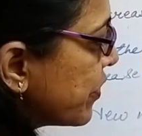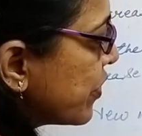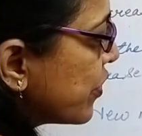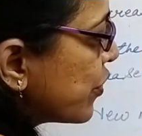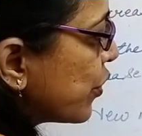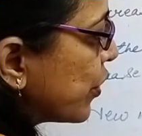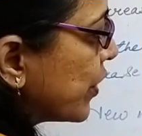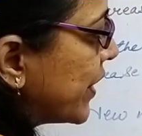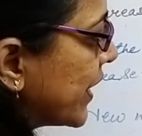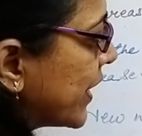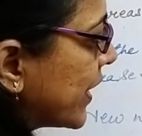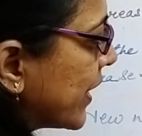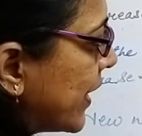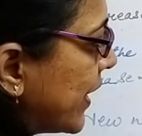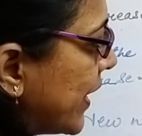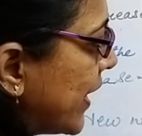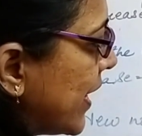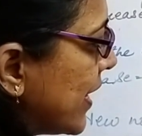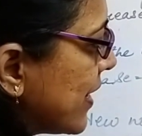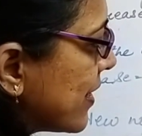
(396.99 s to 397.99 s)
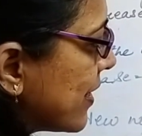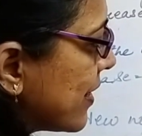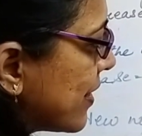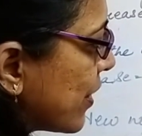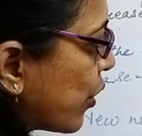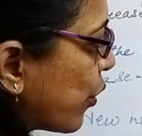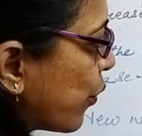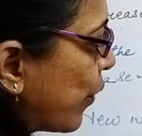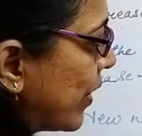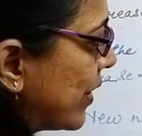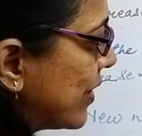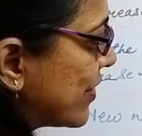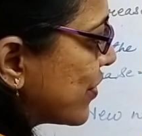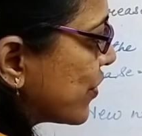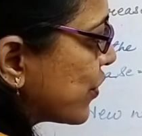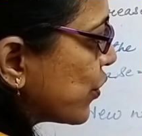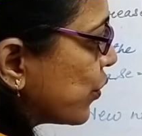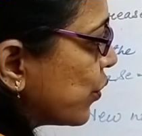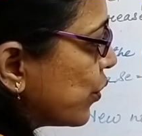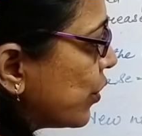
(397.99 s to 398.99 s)
So decrease is
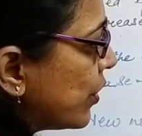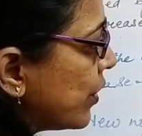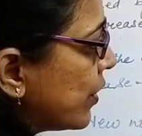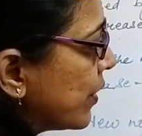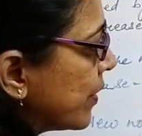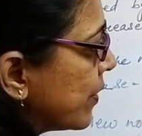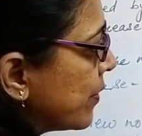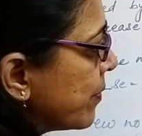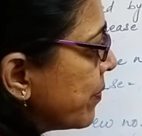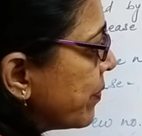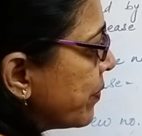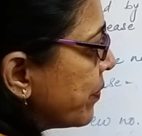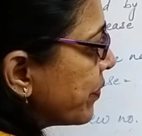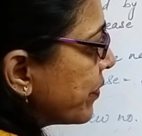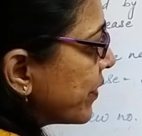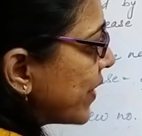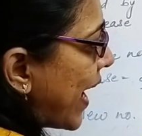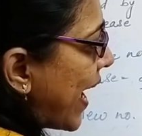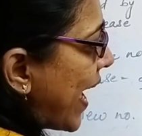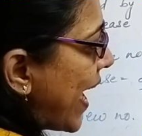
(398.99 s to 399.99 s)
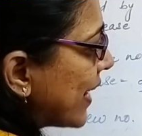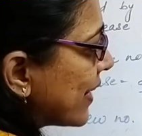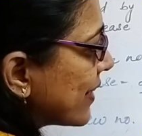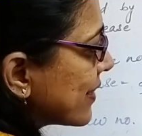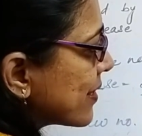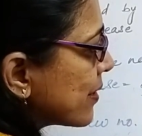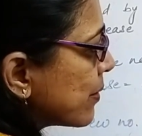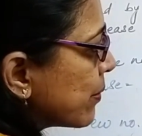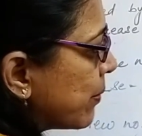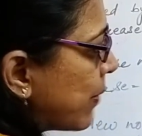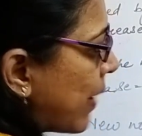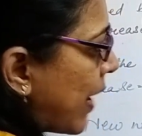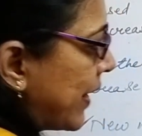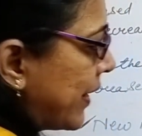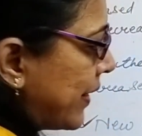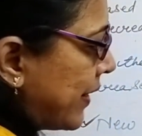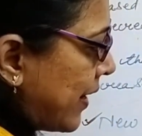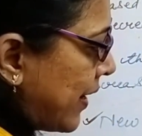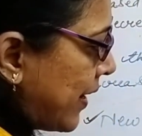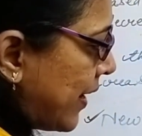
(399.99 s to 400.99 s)
equals to x
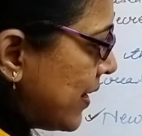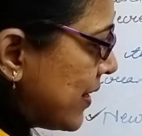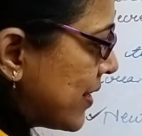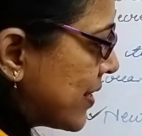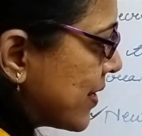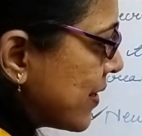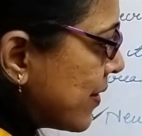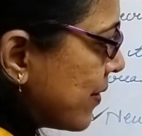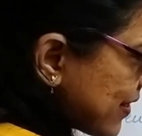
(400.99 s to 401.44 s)
minus